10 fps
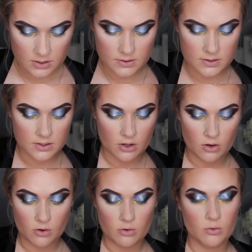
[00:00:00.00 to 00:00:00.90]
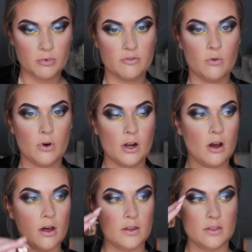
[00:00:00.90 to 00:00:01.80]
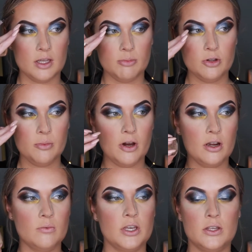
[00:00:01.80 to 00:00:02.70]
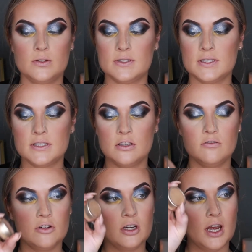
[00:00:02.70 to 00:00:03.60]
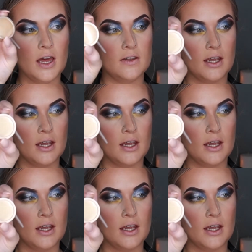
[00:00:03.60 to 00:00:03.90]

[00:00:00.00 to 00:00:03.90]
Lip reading: So before on the blue part we used the silver, and